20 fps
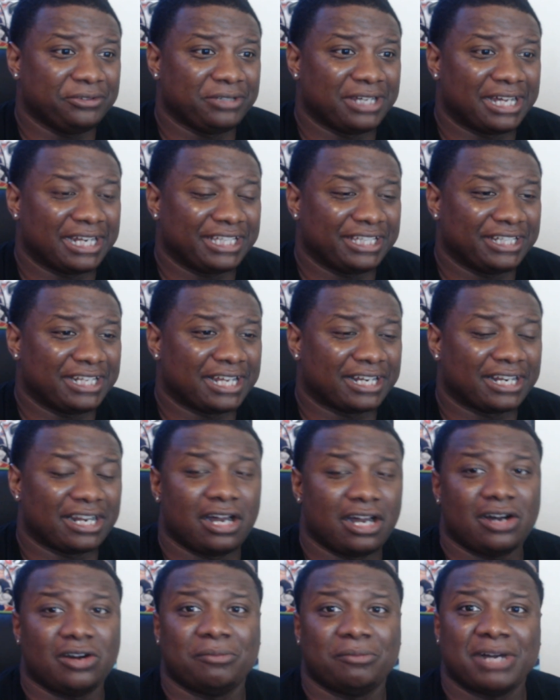You got to get out of
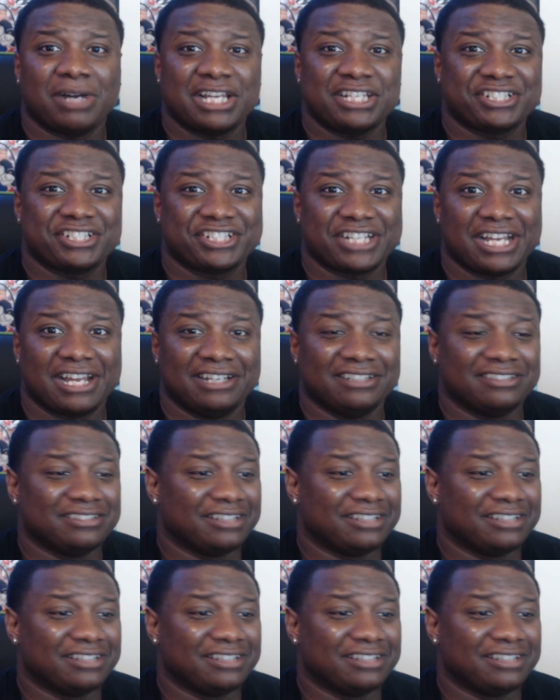all might shot.